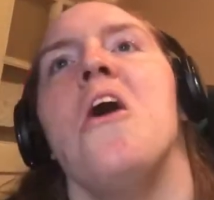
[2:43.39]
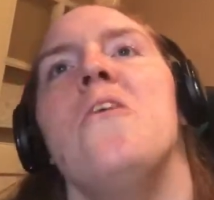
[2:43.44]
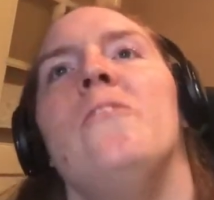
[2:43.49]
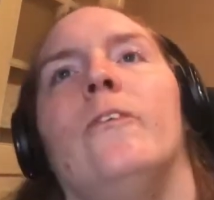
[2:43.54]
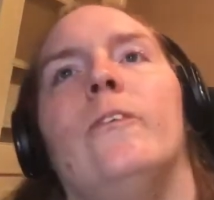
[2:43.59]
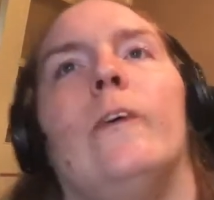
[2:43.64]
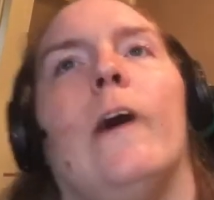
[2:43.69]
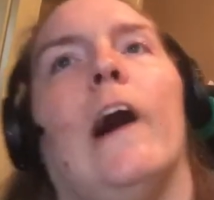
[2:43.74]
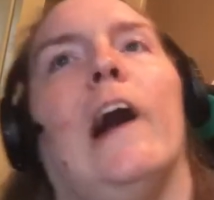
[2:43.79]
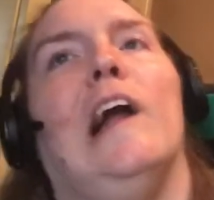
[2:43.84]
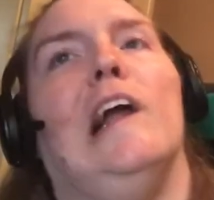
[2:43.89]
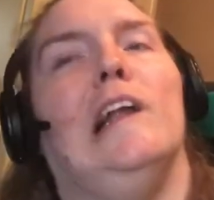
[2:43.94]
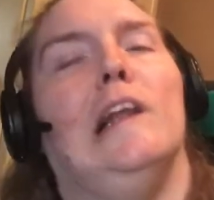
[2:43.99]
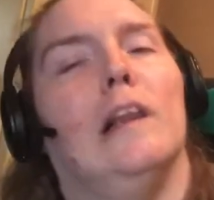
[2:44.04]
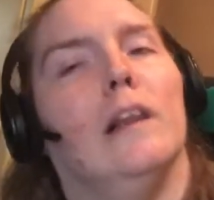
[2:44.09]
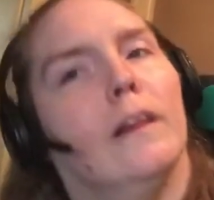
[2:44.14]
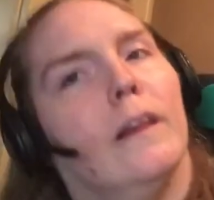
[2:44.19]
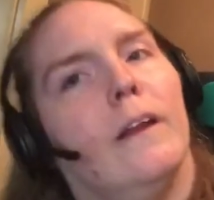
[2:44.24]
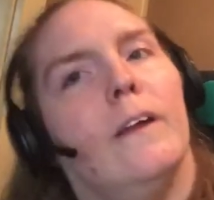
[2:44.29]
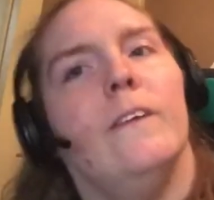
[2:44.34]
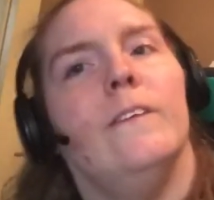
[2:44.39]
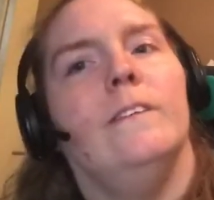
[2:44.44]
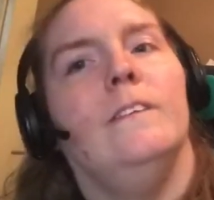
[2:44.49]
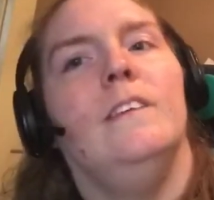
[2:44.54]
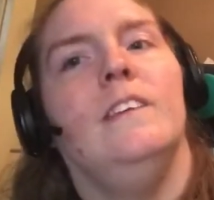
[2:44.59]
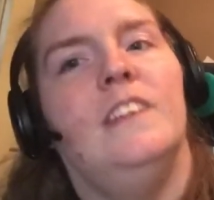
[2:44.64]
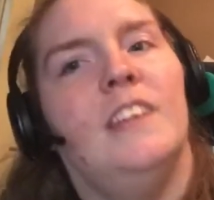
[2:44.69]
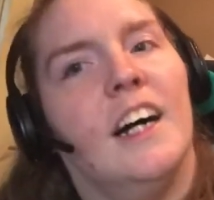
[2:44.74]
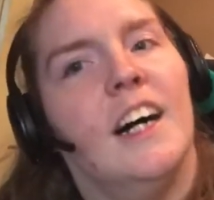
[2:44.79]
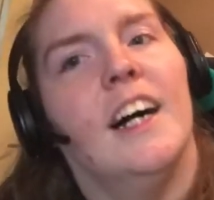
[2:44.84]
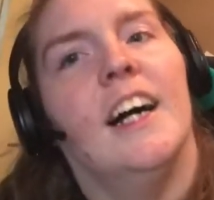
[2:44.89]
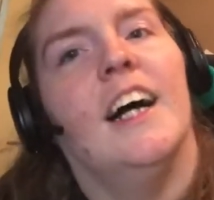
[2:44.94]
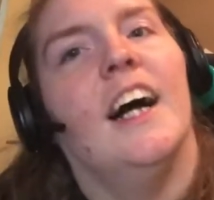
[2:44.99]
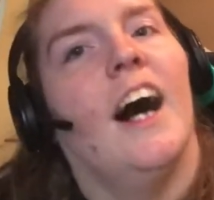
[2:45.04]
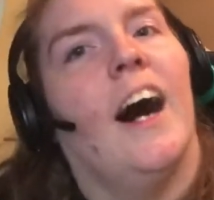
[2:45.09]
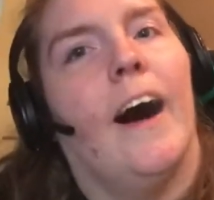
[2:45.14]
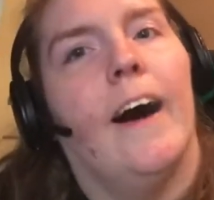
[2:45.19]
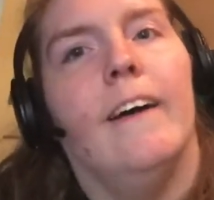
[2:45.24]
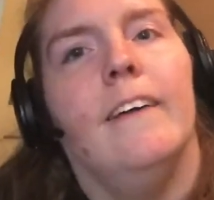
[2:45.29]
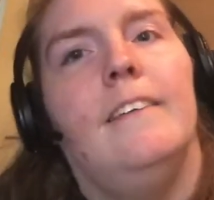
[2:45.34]
My limbs are
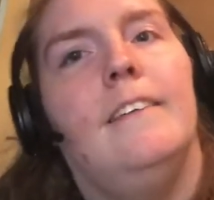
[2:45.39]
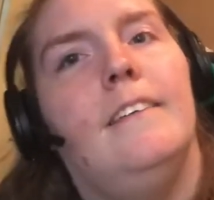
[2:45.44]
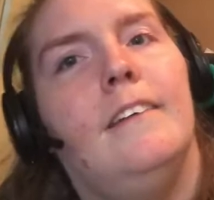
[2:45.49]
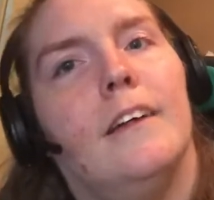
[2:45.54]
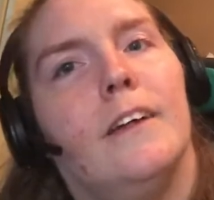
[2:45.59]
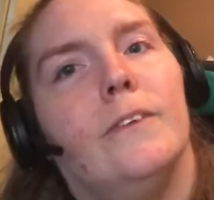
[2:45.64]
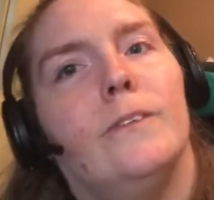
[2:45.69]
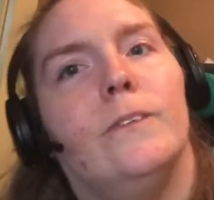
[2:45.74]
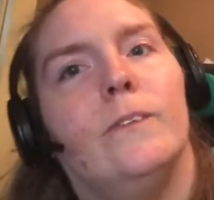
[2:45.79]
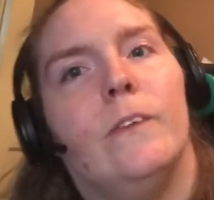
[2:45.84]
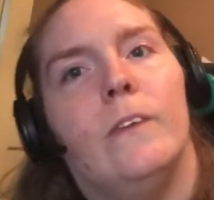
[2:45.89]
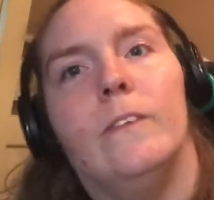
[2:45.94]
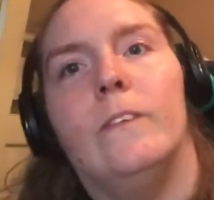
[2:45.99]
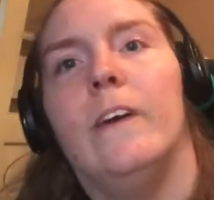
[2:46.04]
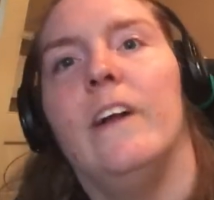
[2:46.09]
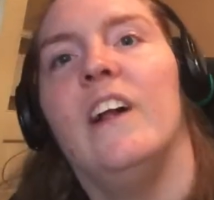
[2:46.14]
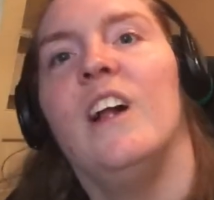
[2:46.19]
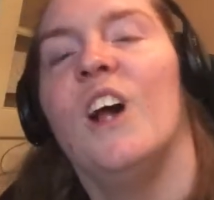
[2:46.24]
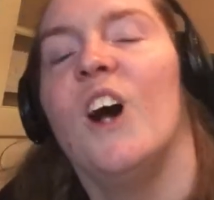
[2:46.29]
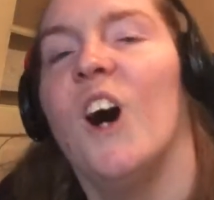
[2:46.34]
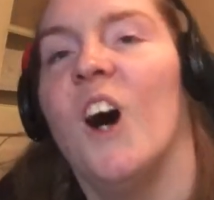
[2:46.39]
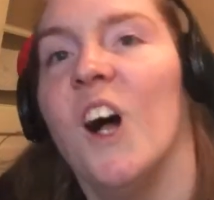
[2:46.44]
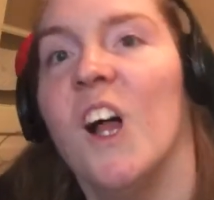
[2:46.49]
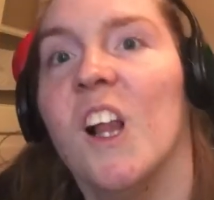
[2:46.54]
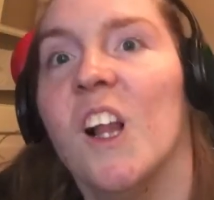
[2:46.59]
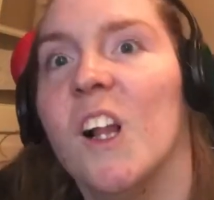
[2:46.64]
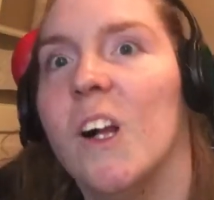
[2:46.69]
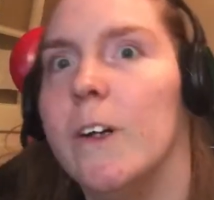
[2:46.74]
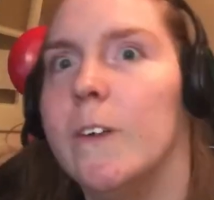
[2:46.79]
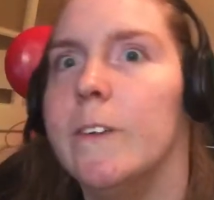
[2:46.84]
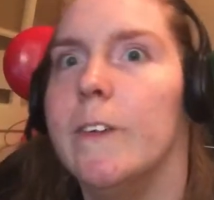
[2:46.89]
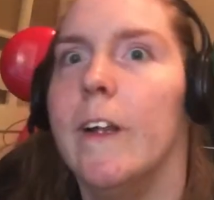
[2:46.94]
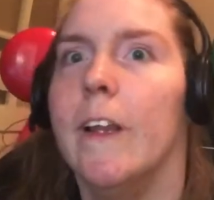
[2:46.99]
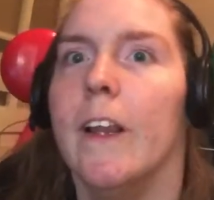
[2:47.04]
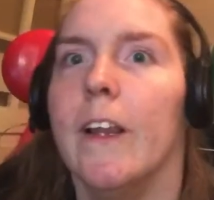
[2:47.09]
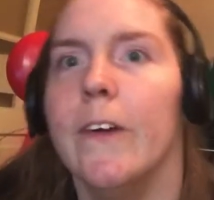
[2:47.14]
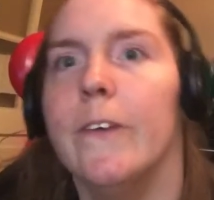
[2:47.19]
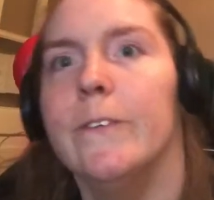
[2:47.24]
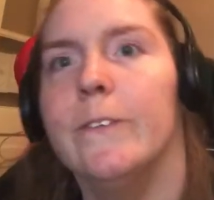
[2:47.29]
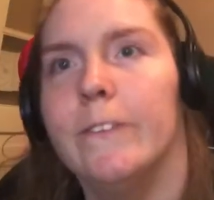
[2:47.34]
often moving all over
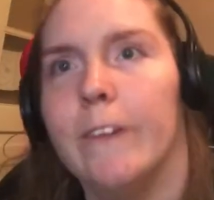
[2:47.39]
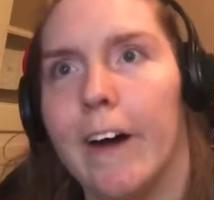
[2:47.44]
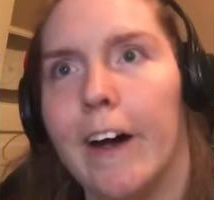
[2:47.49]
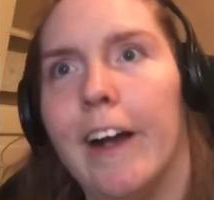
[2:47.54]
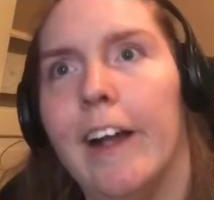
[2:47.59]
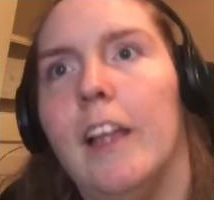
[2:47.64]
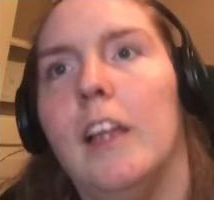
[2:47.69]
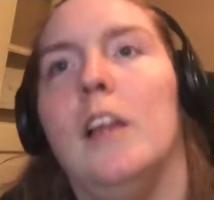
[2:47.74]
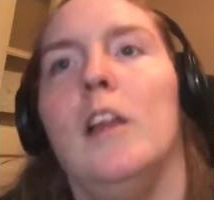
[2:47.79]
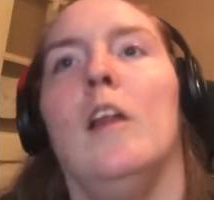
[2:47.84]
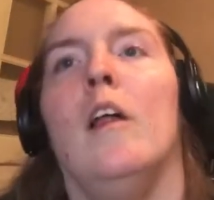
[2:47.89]
the place,